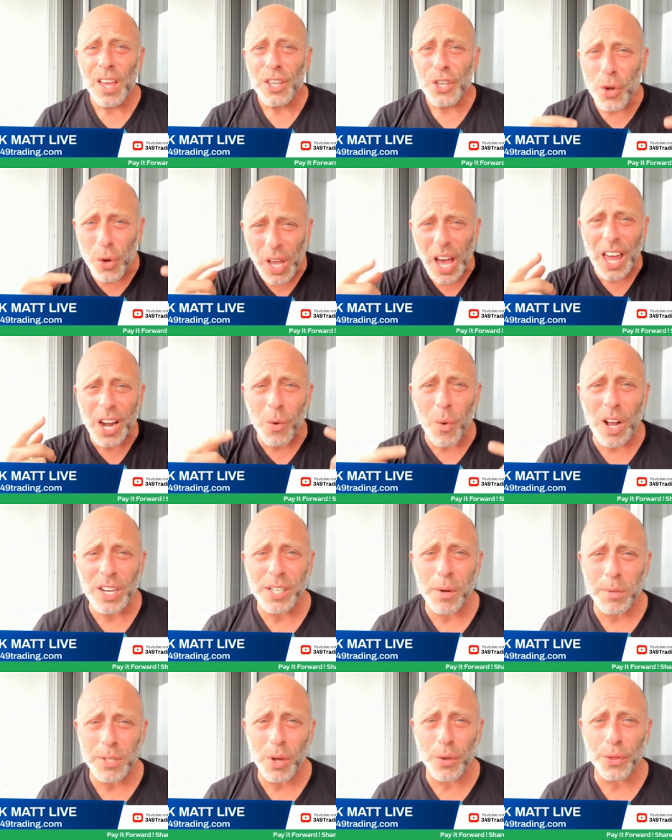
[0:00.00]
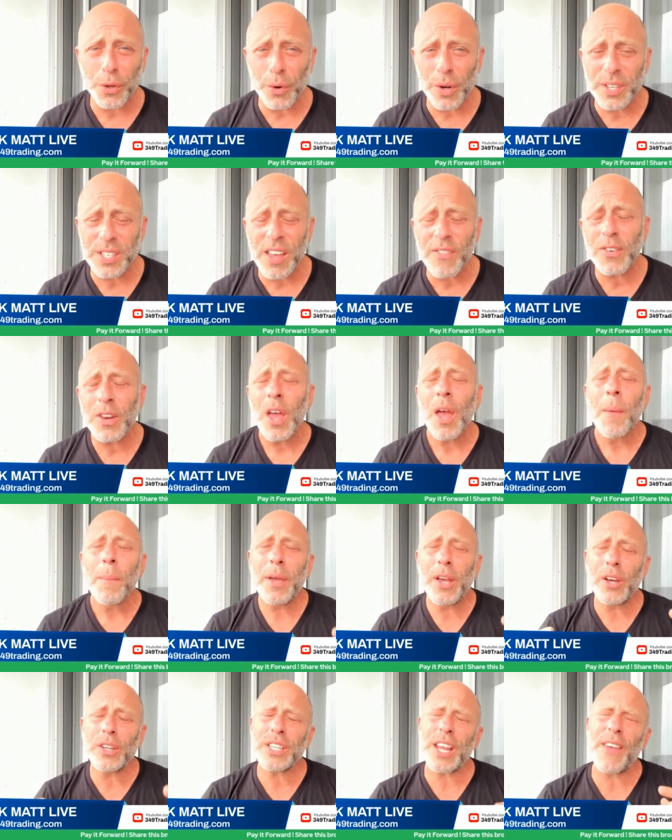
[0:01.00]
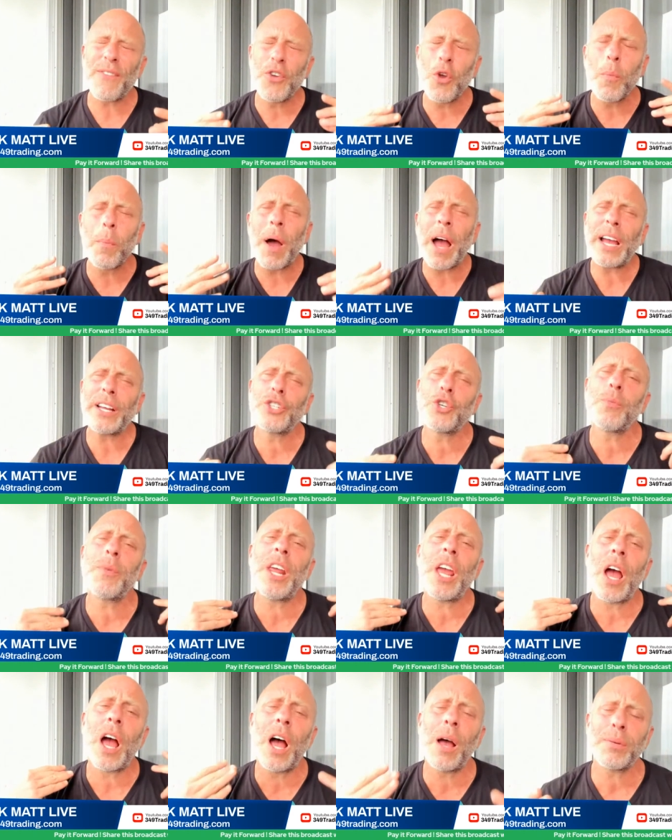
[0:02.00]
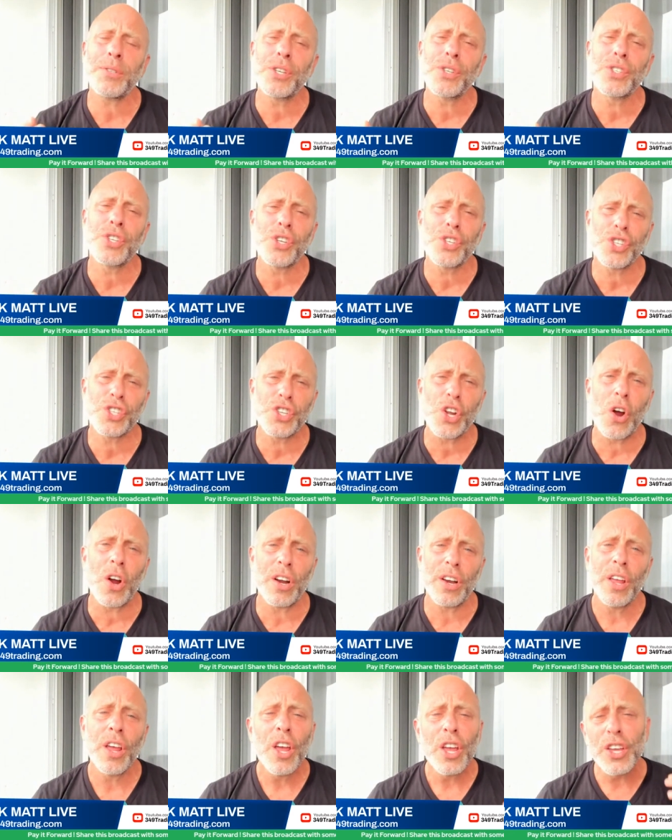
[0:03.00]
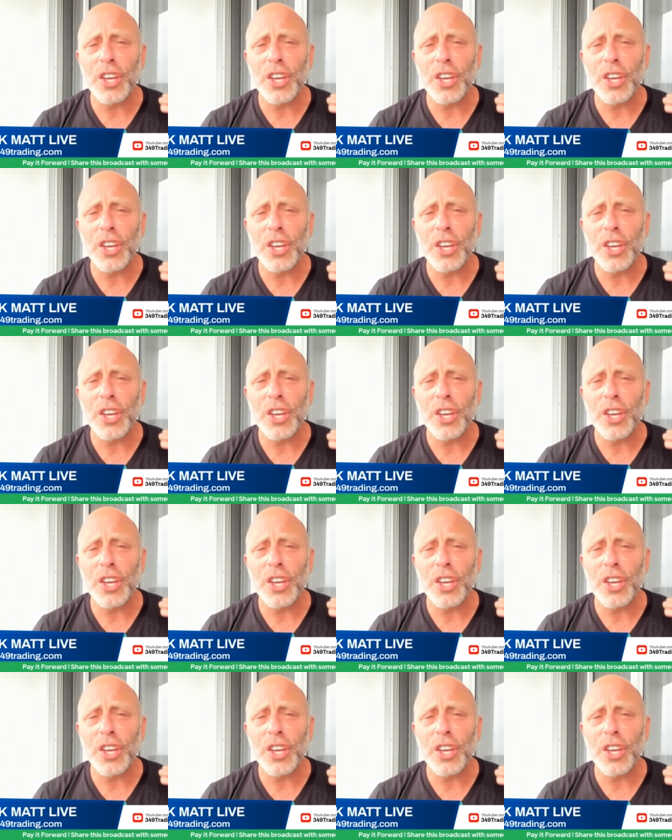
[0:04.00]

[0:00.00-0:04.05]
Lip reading: you got to watch episode 37, because if you buy too many options to start,